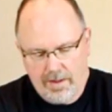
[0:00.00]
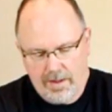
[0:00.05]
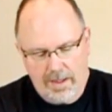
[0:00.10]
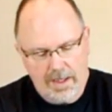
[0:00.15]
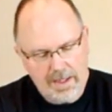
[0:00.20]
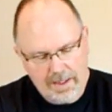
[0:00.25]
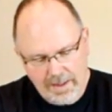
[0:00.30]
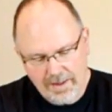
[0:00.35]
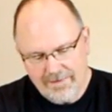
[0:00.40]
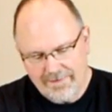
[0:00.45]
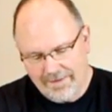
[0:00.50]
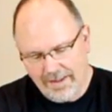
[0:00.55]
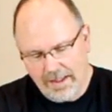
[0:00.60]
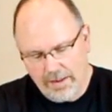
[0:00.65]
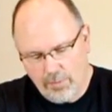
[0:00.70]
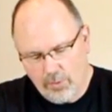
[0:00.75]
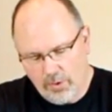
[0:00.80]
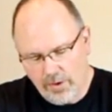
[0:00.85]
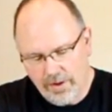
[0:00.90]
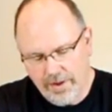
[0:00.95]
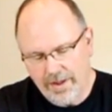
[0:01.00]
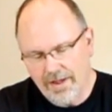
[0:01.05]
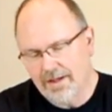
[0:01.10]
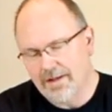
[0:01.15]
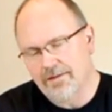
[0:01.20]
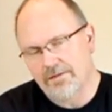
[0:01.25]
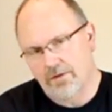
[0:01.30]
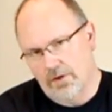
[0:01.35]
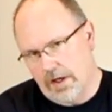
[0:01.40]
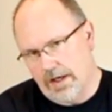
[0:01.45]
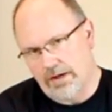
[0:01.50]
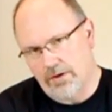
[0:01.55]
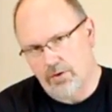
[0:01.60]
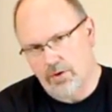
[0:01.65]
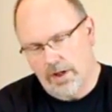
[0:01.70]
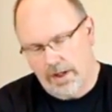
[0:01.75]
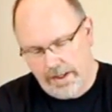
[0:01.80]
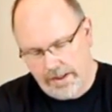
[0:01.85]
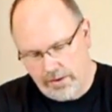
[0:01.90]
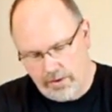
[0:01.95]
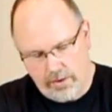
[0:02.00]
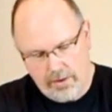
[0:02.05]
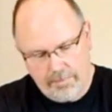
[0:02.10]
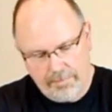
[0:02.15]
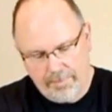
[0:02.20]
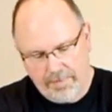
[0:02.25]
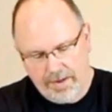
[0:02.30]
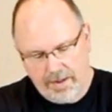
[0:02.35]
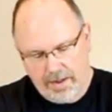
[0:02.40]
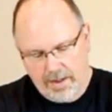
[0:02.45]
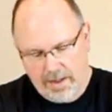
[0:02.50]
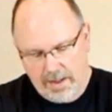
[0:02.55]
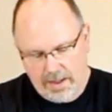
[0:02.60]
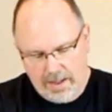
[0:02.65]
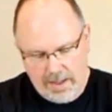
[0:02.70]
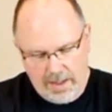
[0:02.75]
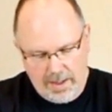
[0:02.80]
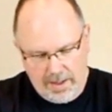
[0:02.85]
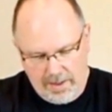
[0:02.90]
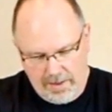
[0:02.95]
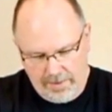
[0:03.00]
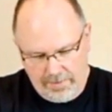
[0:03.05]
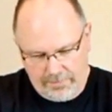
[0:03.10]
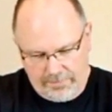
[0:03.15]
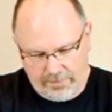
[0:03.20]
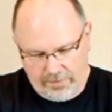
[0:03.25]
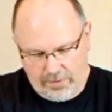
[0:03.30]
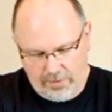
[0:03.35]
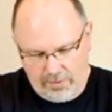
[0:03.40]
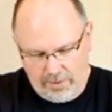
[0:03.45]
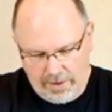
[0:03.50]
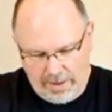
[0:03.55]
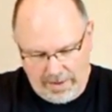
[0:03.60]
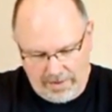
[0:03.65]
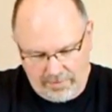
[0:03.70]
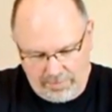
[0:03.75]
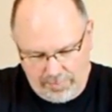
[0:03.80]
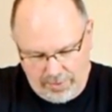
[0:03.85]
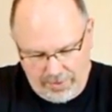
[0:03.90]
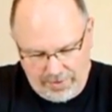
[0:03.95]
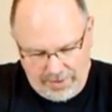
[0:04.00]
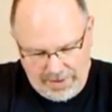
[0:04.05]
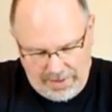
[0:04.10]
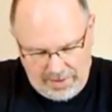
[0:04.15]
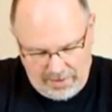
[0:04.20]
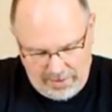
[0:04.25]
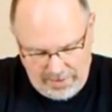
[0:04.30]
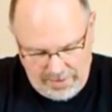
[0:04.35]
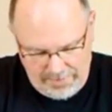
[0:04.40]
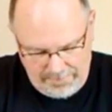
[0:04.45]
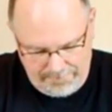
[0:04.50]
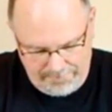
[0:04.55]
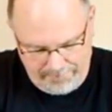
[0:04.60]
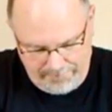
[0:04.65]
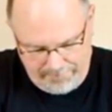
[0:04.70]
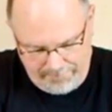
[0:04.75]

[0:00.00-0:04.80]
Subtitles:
and its name really is Liner. So I have to put that on,